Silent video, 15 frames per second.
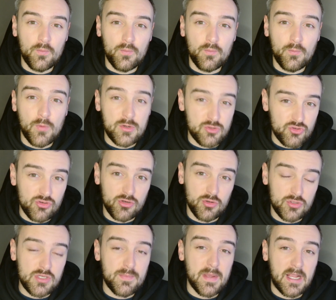will struggle
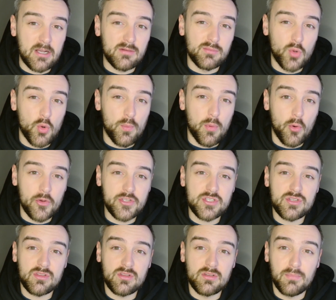to pick up more
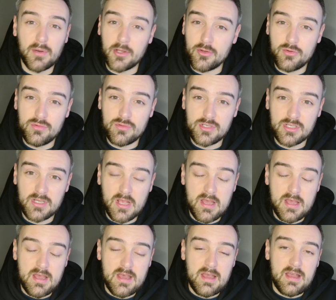points than Blues.
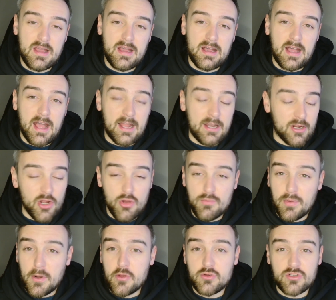And I know
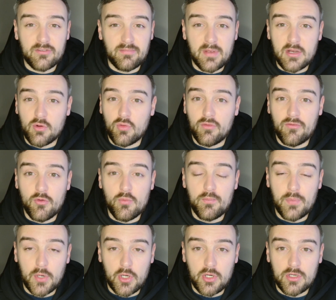Blues have been awful,
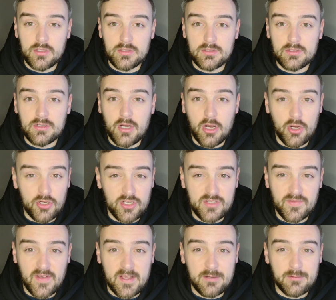but
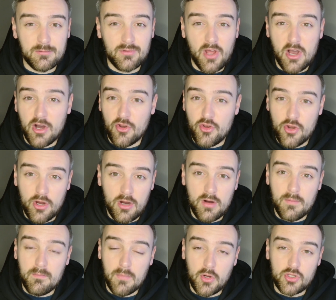Huddersfield are
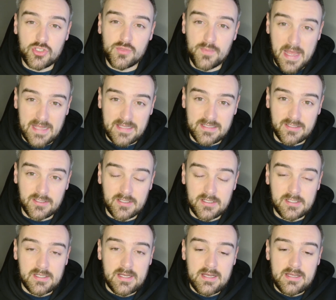not much better.
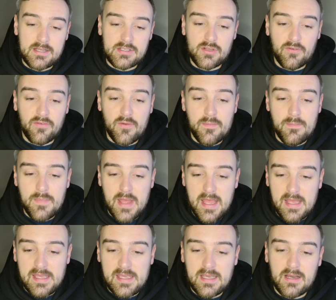So for
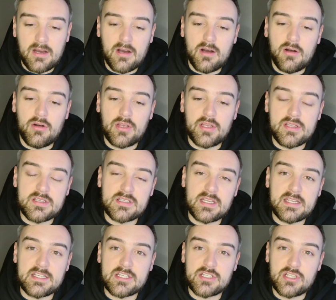me, I can
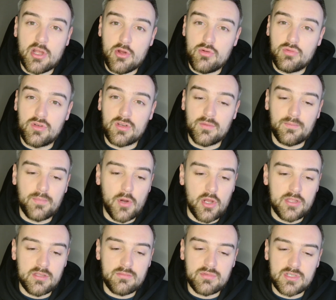see Stoke
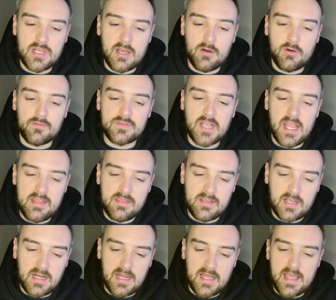putting themselves in the
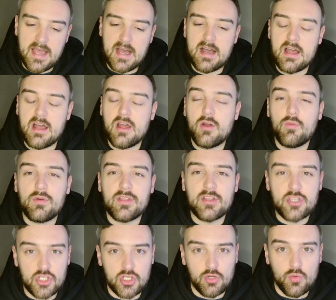clear with a
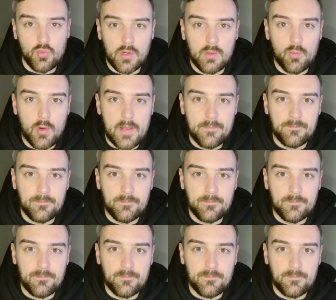2-1 win.